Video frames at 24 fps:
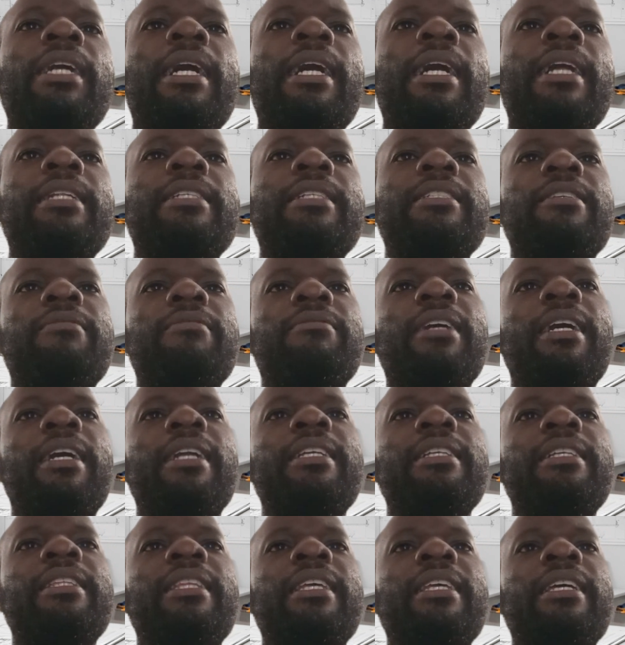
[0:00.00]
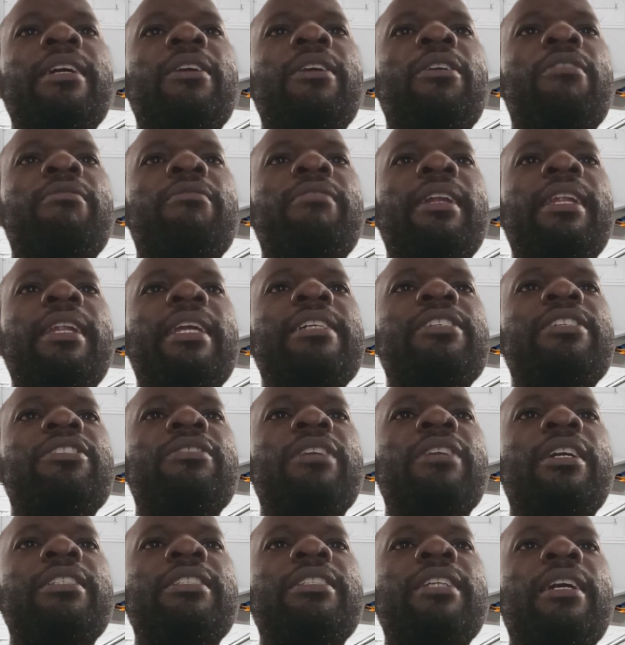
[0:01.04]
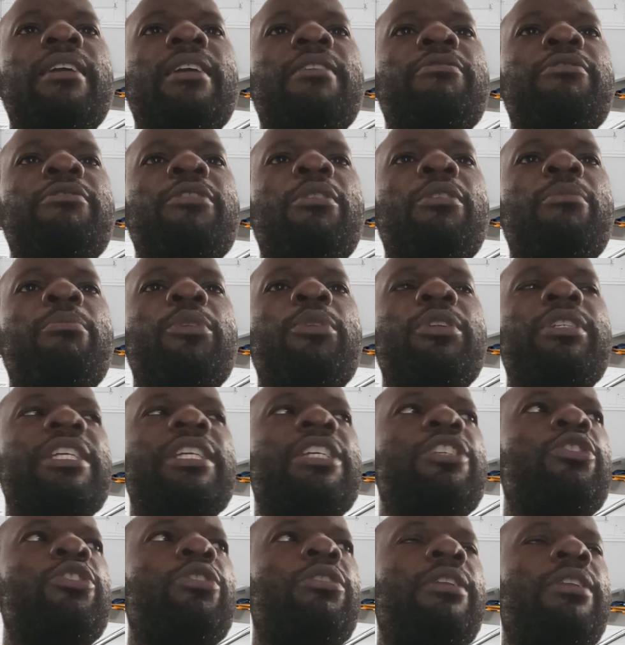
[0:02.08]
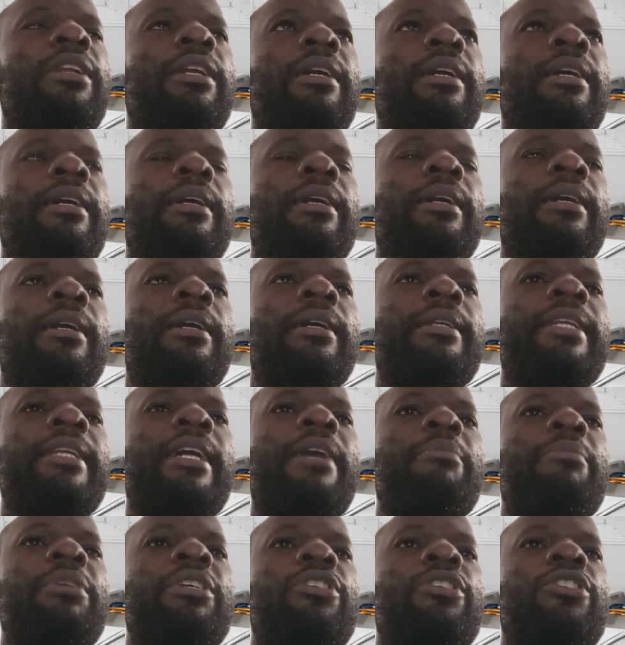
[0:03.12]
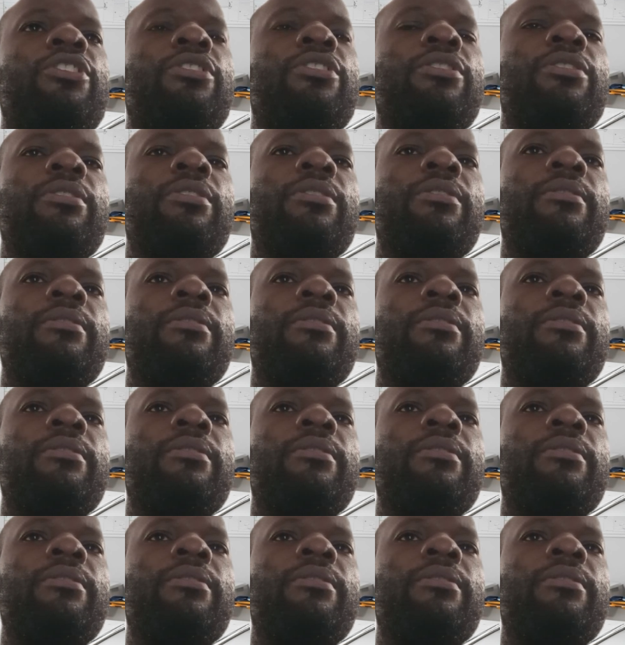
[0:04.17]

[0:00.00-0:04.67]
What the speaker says: and safeguarding the overlaying structure from potential damage.